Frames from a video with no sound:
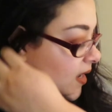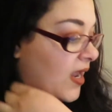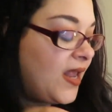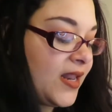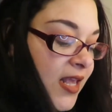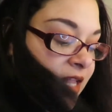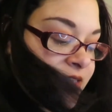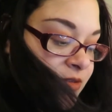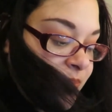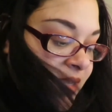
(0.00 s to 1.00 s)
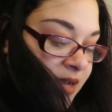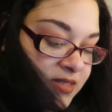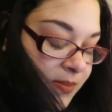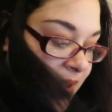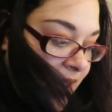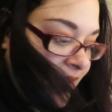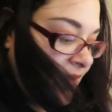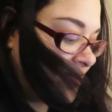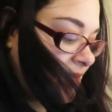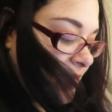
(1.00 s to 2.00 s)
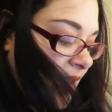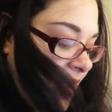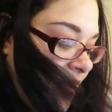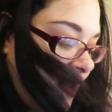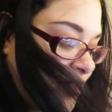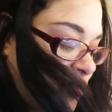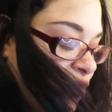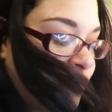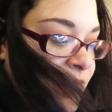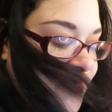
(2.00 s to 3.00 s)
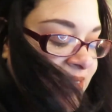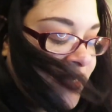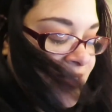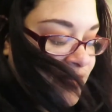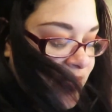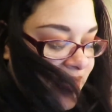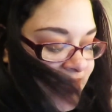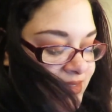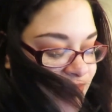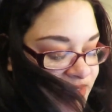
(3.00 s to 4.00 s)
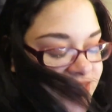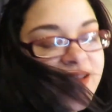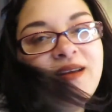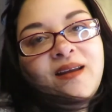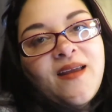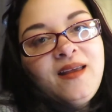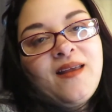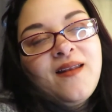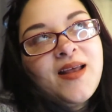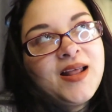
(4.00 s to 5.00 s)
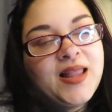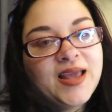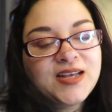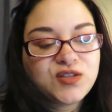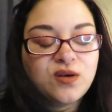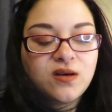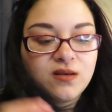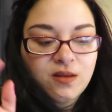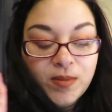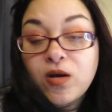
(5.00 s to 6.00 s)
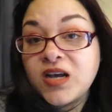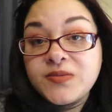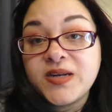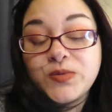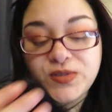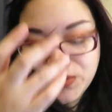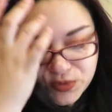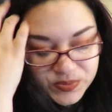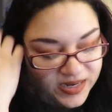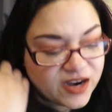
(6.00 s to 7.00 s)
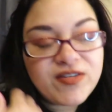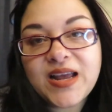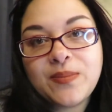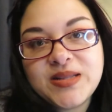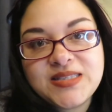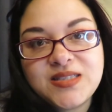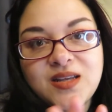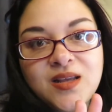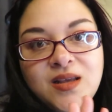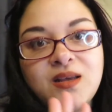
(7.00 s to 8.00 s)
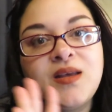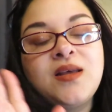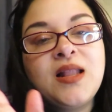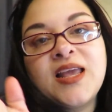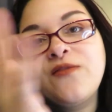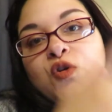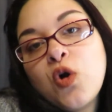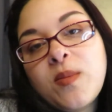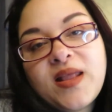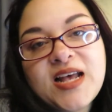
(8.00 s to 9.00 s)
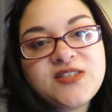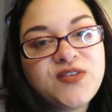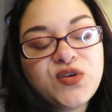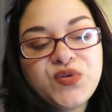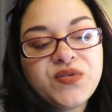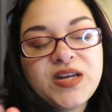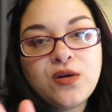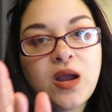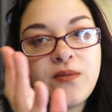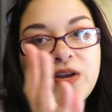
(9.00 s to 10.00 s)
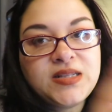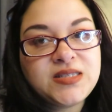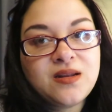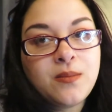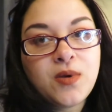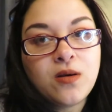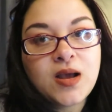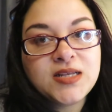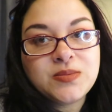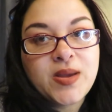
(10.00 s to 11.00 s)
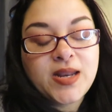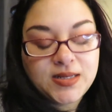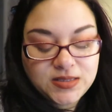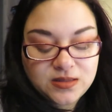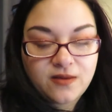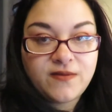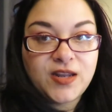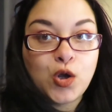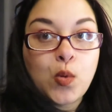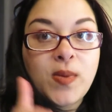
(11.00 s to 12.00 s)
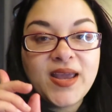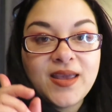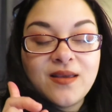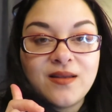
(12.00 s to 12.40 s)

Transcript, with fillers: and it's because I panicked and I saw Cryptic Cosmetics was there and I like I saw Mel Cosmetics was there too but I already have these like if you go on my last video you already know I already did a Mel Cosmetics video my